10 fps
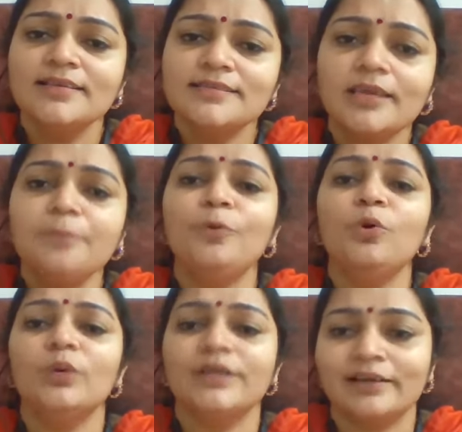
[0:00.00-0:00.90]
skip
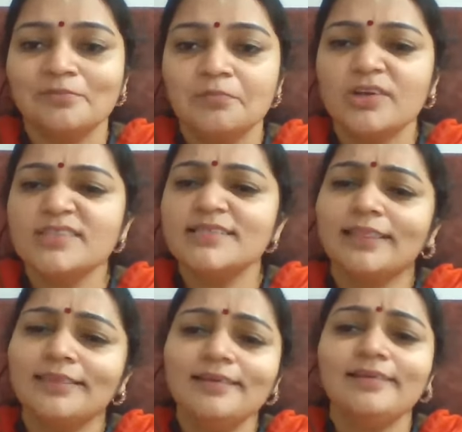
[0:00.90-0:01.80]
over because
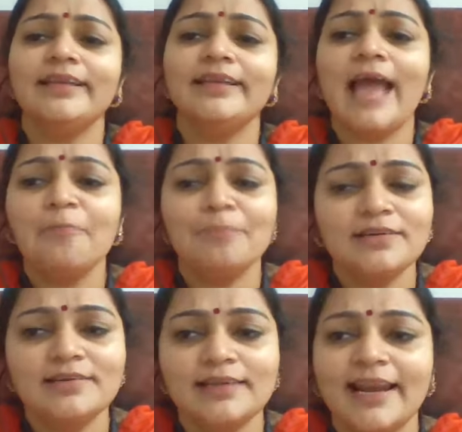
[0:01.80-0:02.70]
nothing really
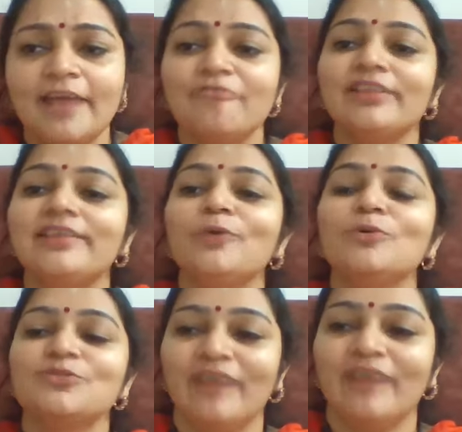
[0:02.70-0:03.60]
happened and everything
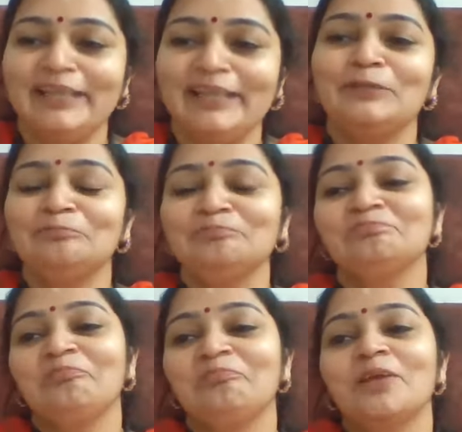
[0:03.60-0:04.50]
was fine.
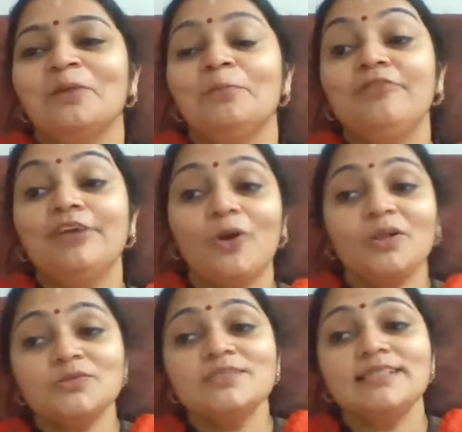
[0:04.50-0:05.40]
But we are
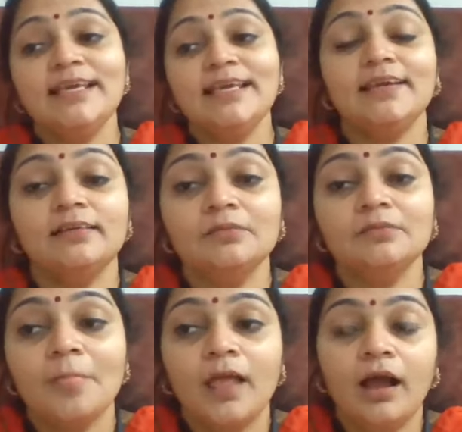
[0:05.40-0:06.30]
also seeing
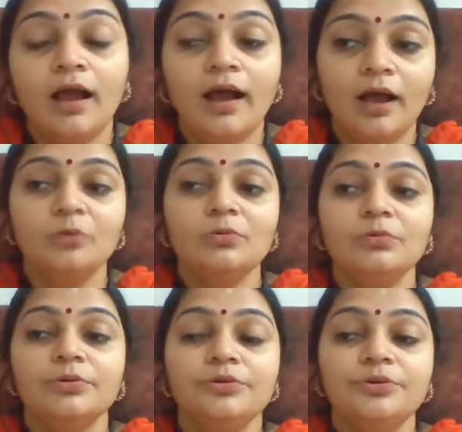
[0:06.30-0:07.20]
how
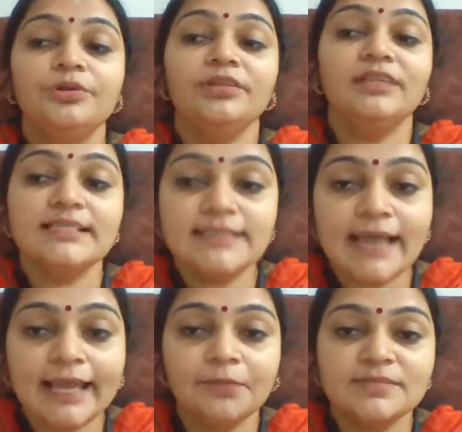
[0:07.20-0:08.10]
during these
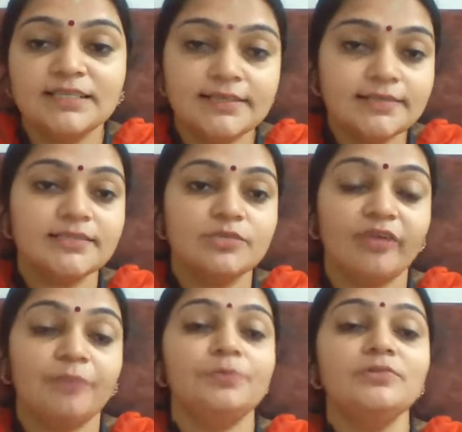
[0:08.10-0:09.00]
times it is
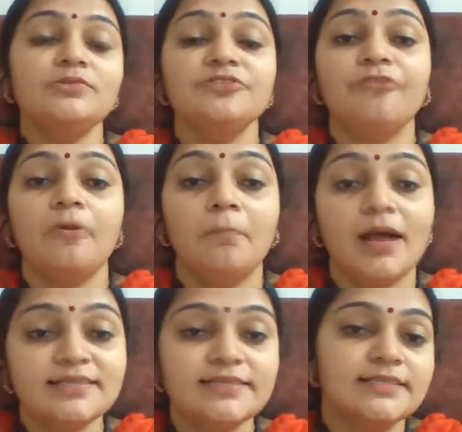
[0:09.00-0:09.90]
weapons of
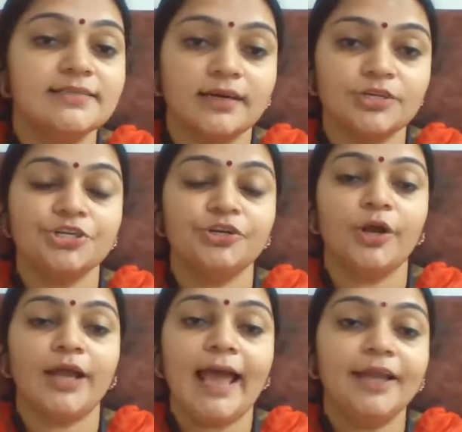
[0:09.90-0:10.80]
mass destruction
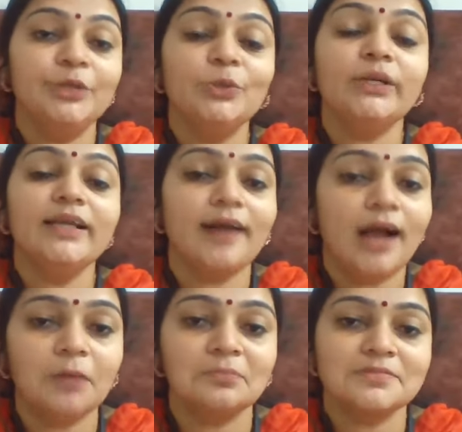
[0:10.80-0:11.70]
and nuclear
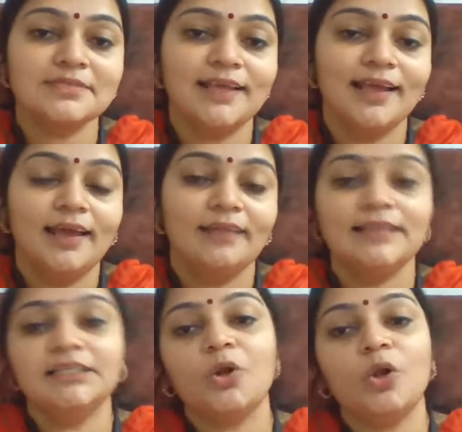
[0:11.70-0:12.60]
arms
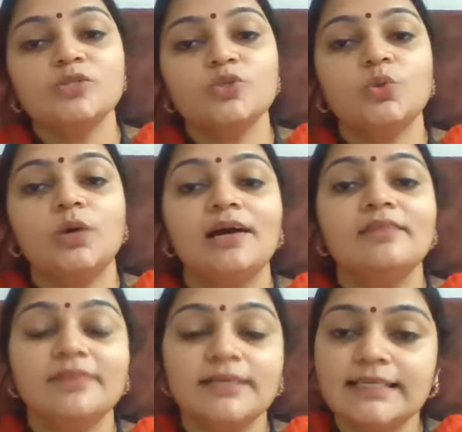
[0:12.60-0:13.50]
that are also
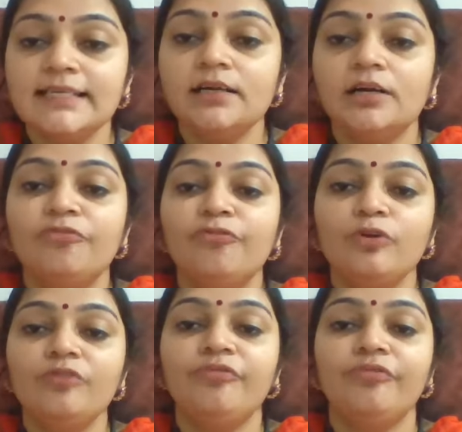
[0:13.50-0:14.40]
averting a
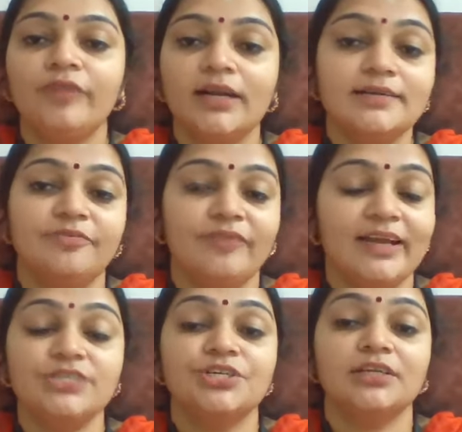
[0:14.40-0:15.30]

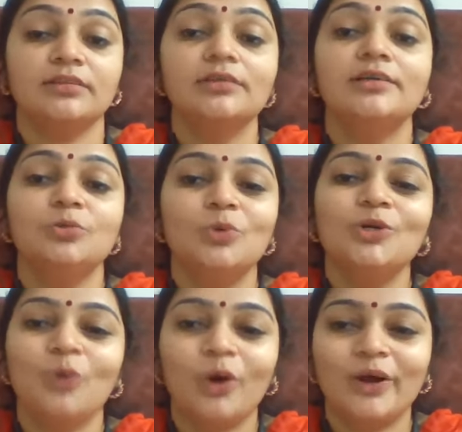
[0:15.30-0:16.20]
full-fledged Third
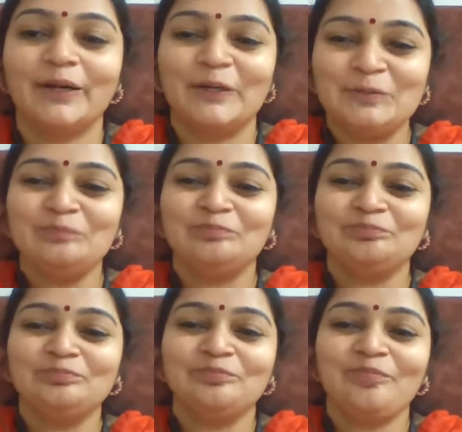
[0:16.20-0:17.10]
World War.
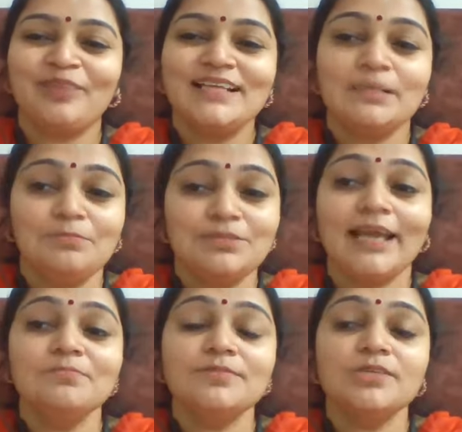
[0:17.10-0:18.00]

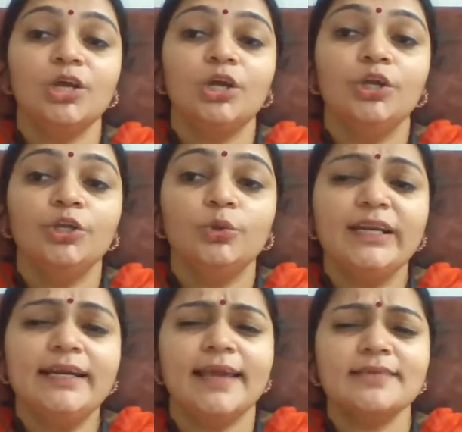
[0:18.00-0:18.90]
Sometimes you
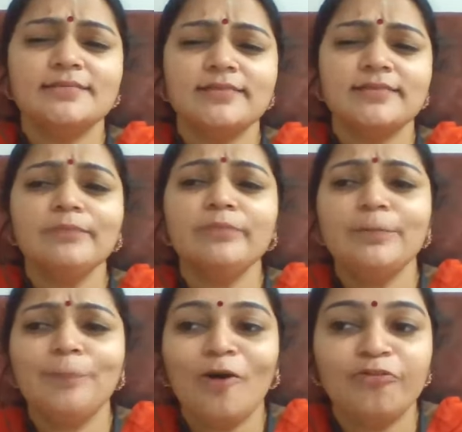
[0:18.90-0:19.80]
need extremely
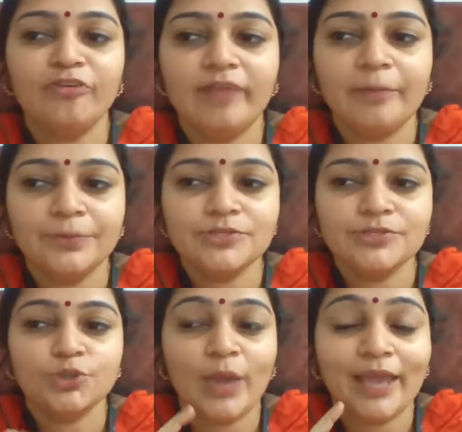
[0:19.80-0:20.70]
powerful
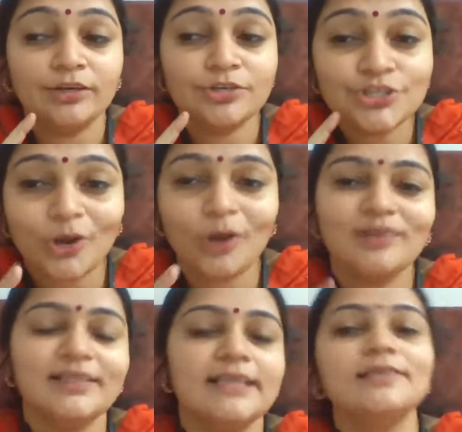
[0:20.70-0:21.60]
weapons to
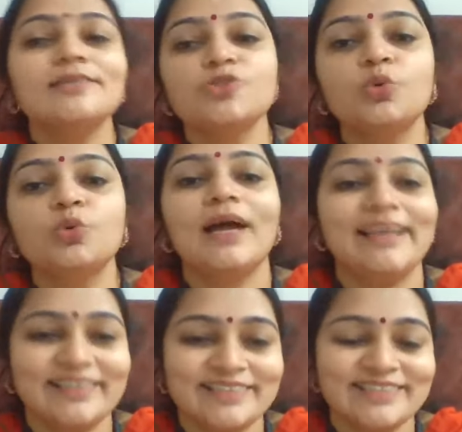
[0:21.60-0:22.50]
ensure that there is no
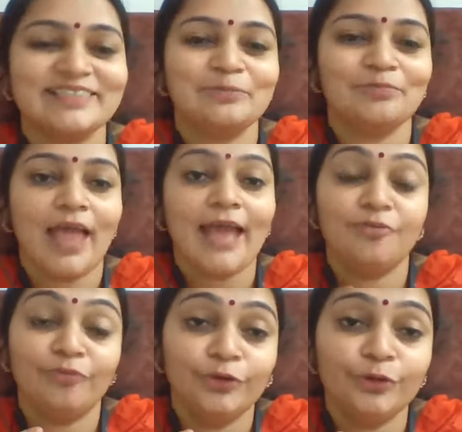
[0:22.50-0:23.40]
violence.
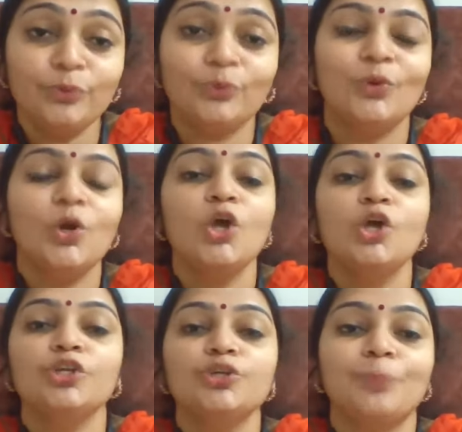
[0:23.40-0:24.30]
And for you
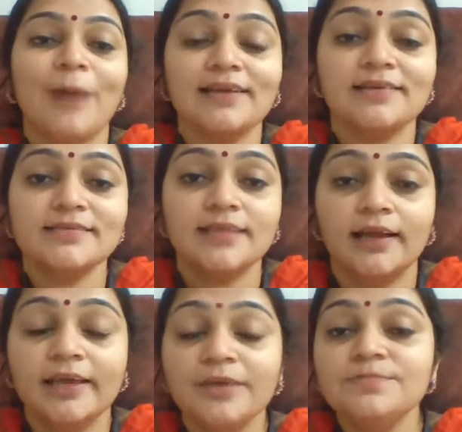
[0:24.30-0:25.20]
to practice
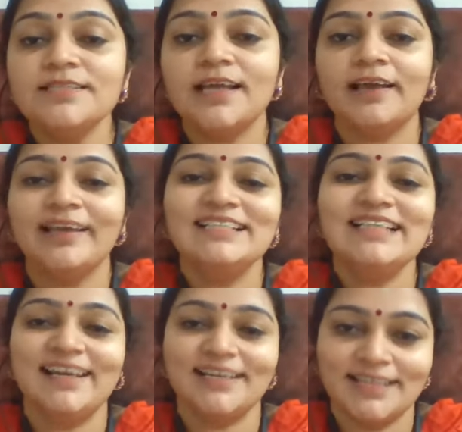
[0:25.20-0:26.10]
ahimsa in
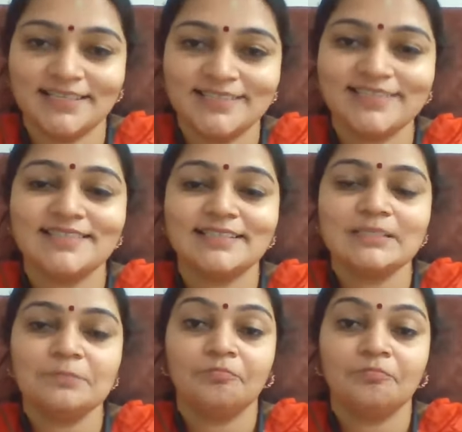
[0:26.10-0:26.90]
gender justice,